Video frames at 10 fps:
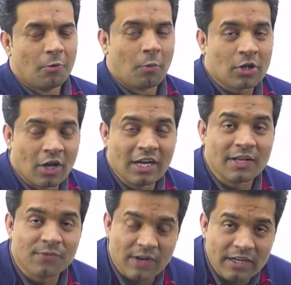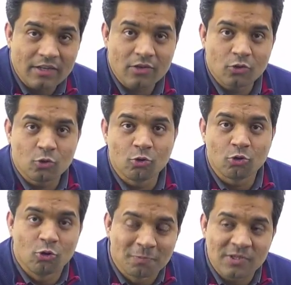What all different
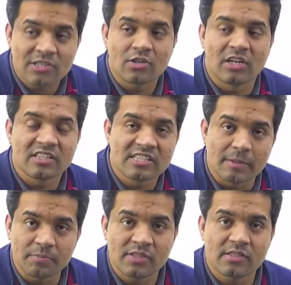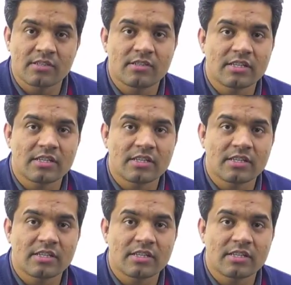OOPS concepts